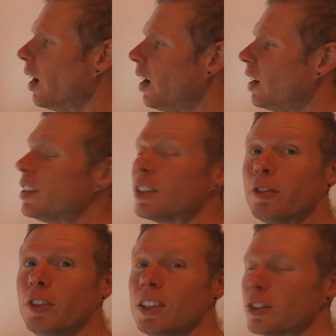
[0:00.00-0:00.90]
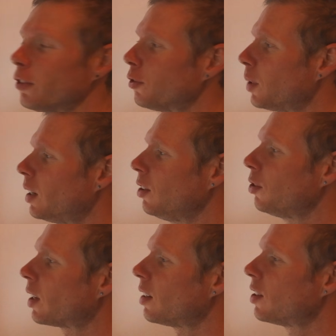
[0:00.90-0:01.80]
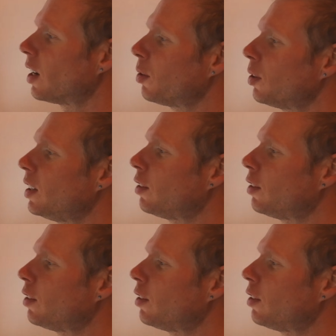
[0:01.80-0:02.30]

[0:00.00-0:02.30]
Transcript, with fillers: Uh, it's a free software, you can download